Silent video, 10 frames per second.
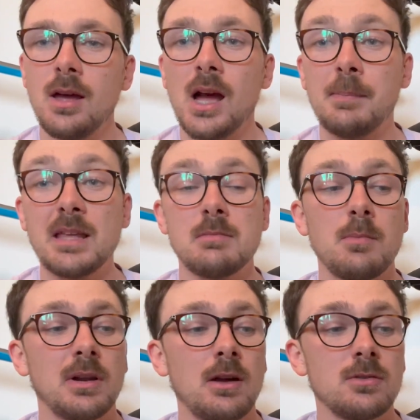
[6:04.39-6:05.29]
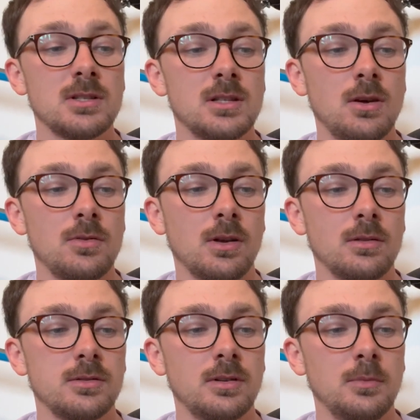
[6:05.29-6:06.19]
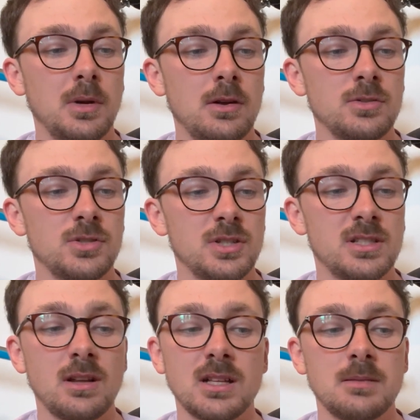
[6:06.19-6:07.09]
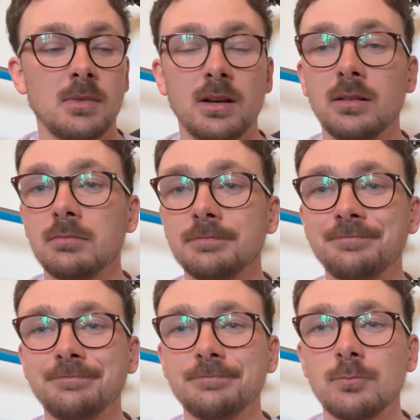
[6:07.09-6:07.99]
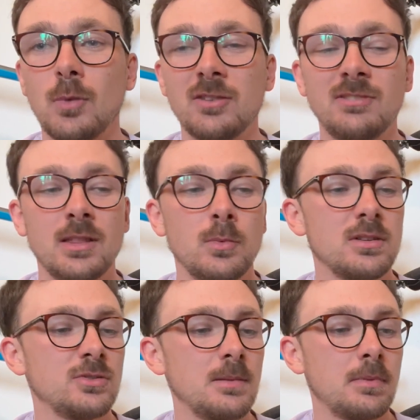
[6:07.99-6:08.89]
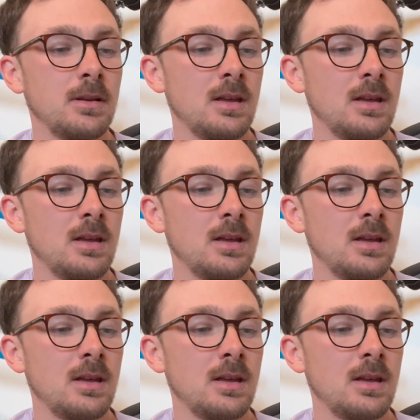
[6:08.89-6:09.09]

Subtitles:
I picked them up when I was on the continent, when I was just starting my around the world trip,